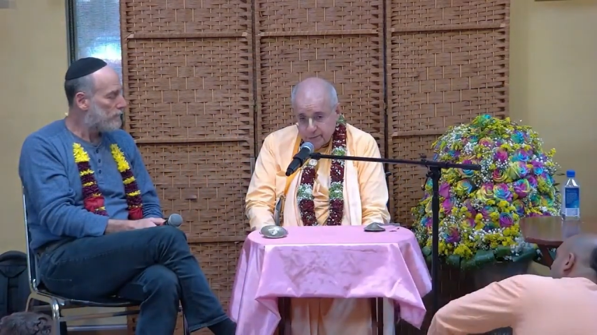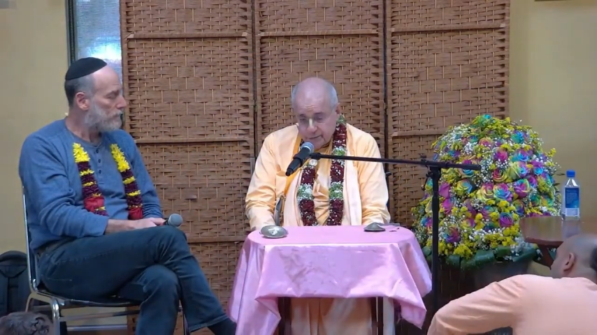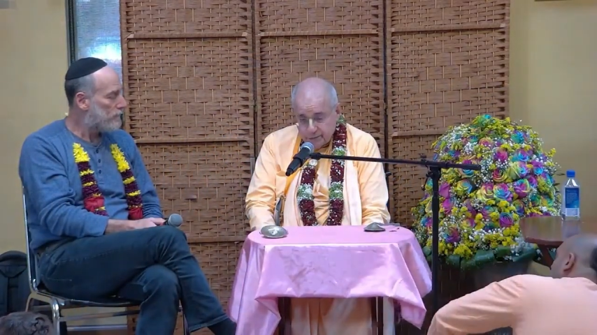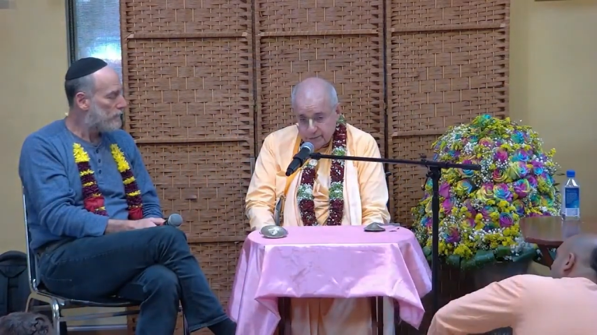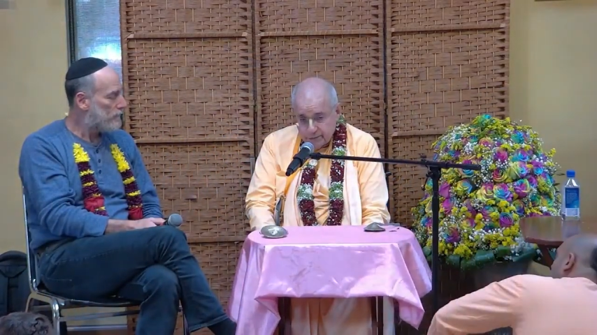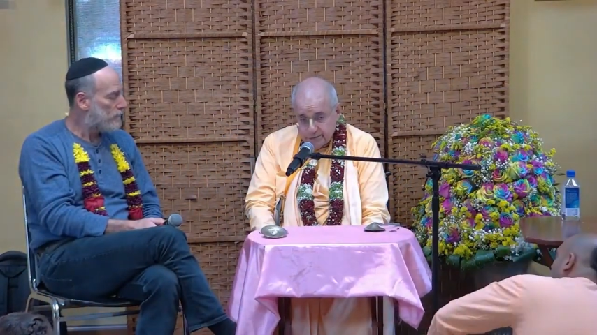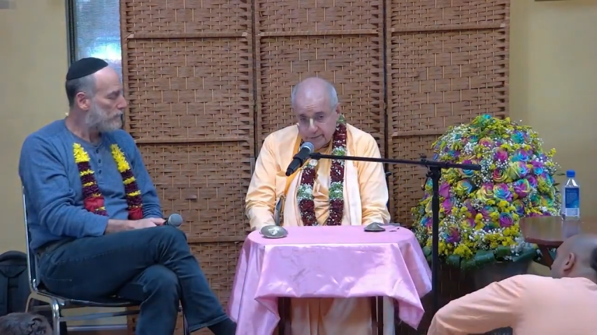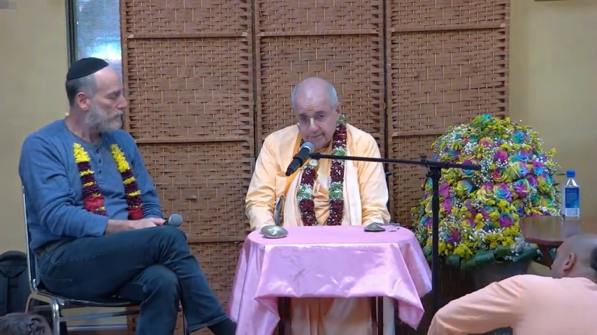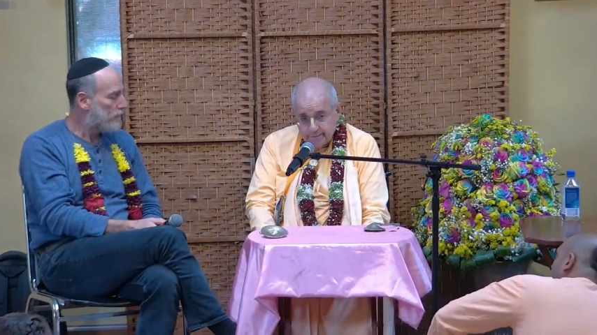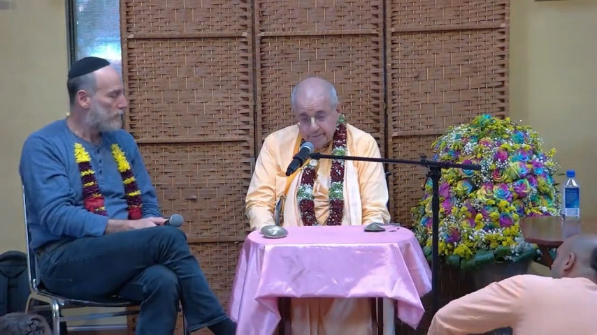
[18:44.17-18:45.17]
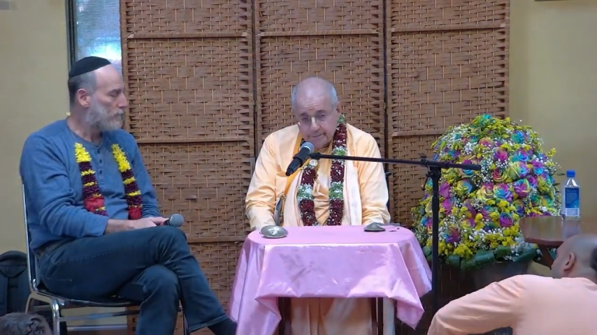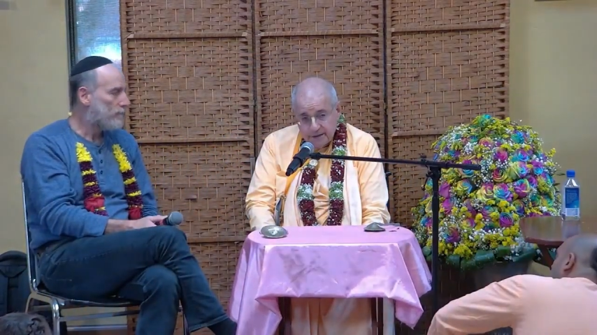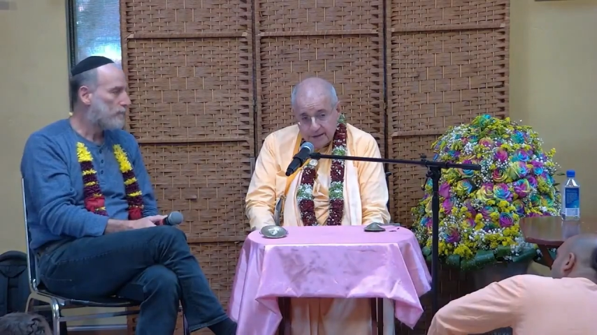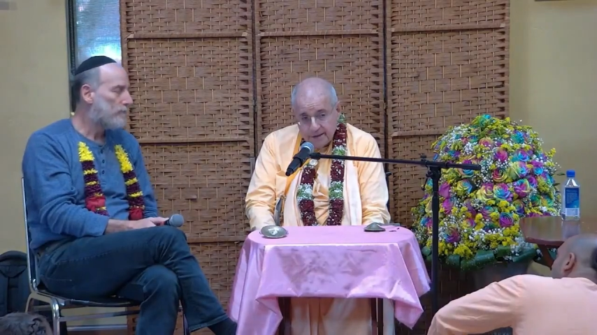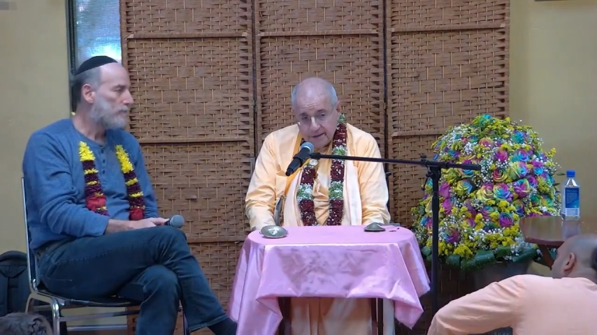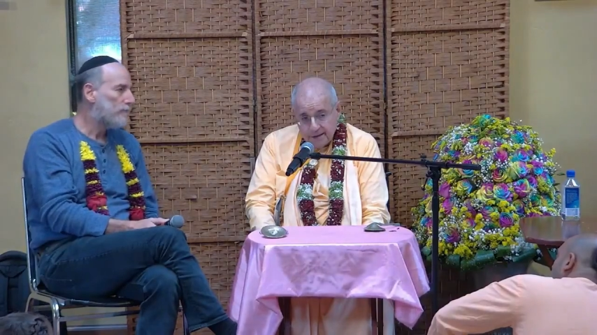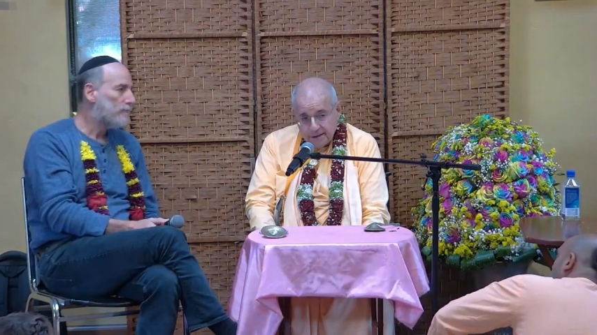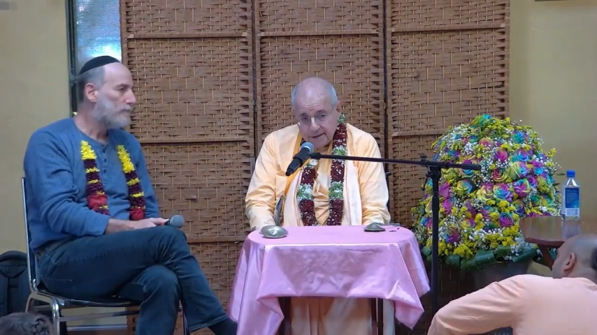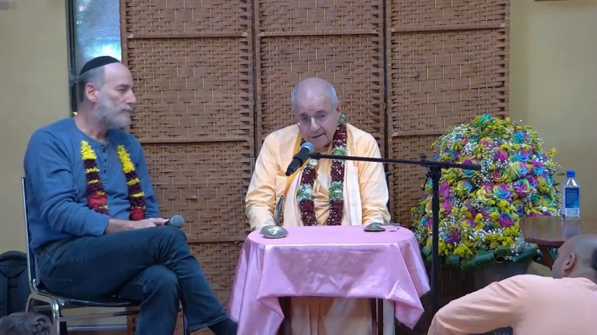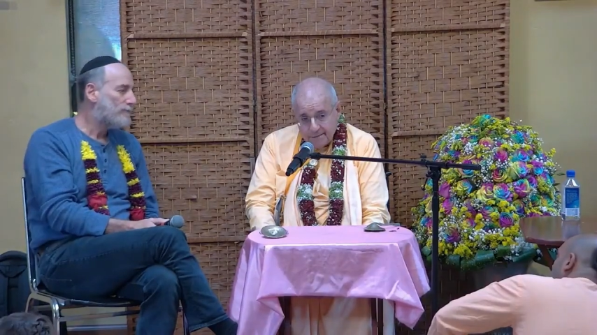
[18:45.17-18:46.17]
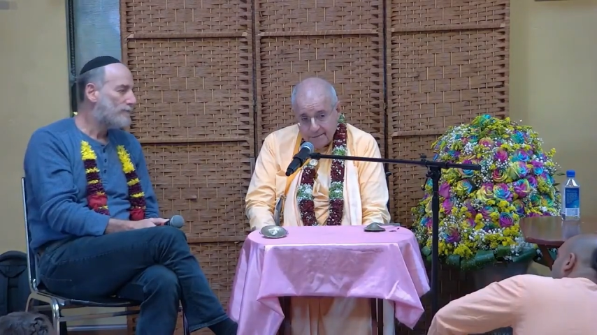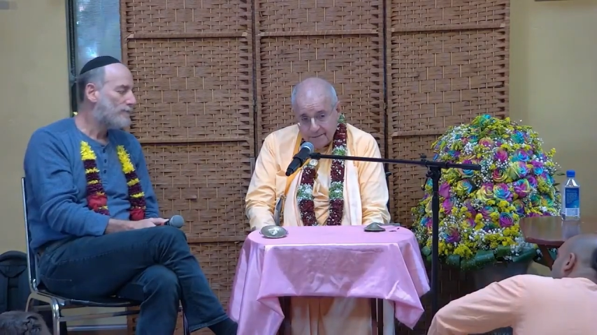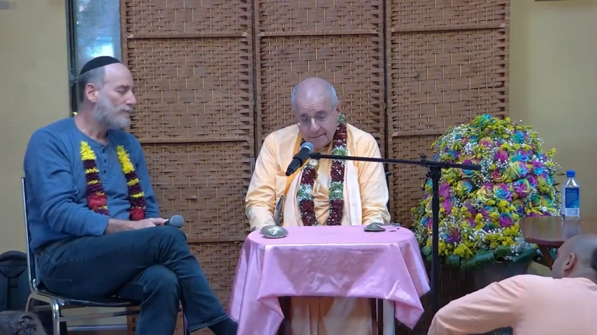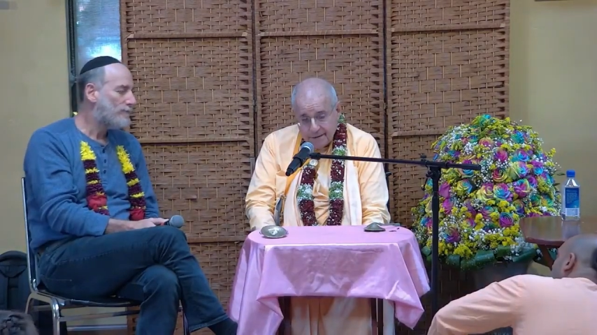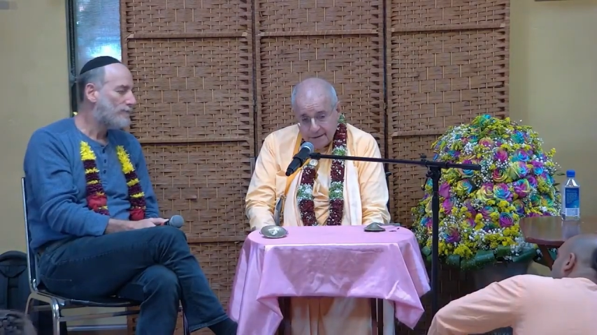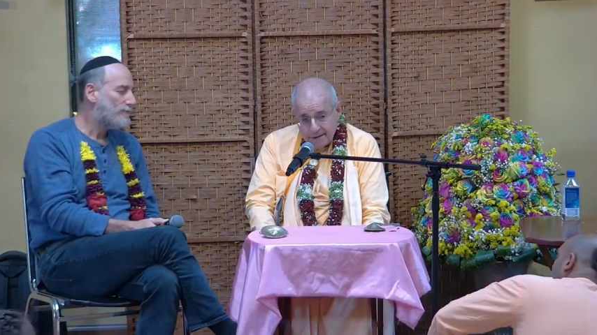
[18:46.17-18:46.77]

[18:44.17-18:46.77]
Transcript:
Speaker 1: world, um,